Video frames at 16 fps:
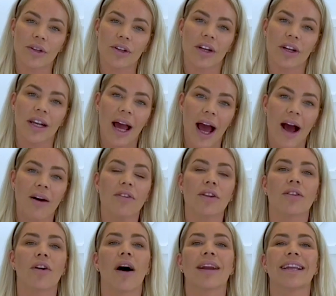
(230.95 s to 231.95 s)
you're gonna
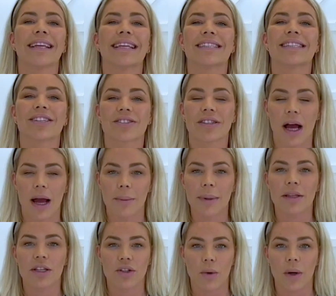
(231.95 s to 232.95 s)
have a lot easier time
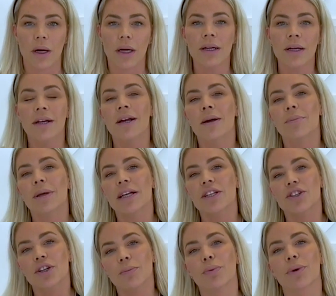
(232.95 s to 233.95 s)
at the door
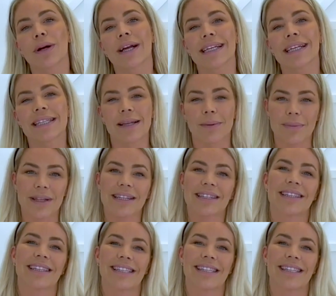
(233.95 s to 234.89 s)
because you're bringing something to the